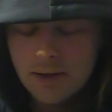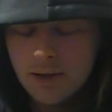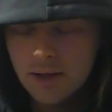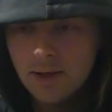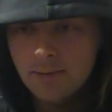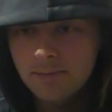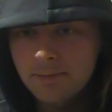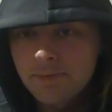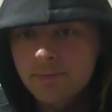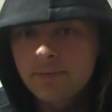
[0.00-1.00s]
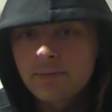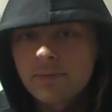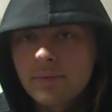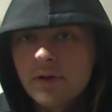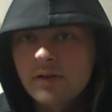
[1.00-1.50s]

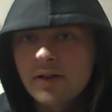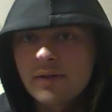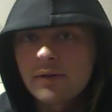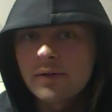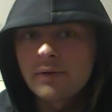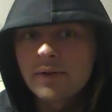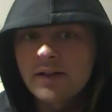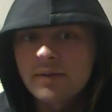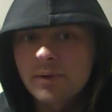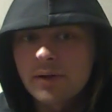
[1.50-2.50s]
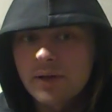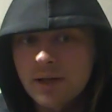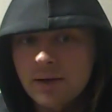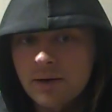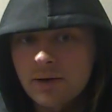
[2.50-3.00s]
there's a level of flexibility
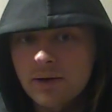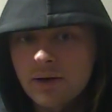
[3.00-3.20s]
and,